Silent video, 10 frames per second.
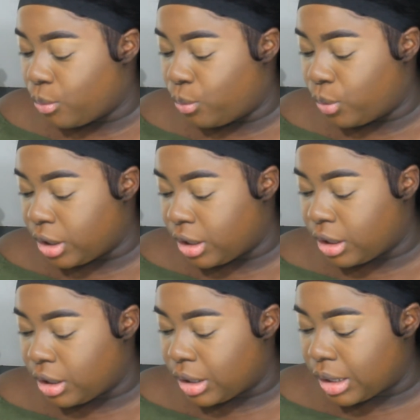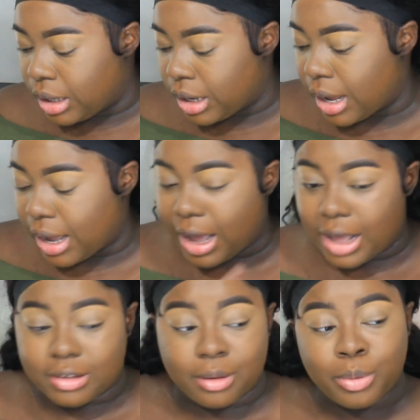we
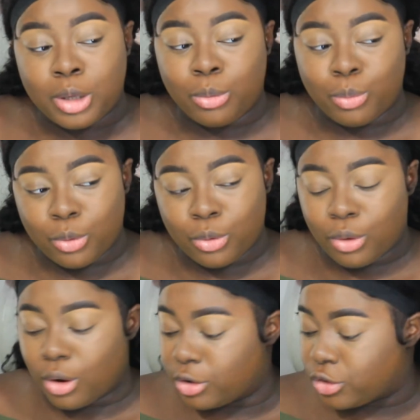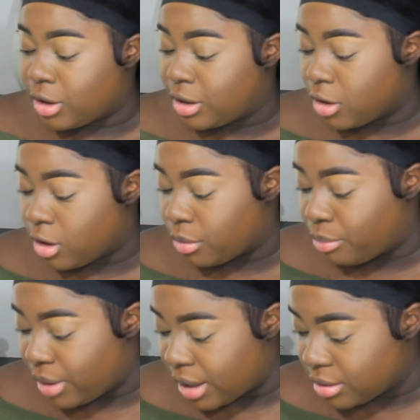as a people are trying our
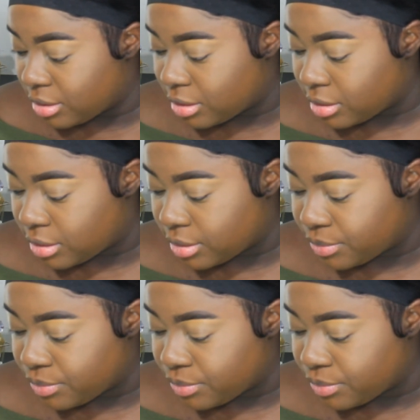best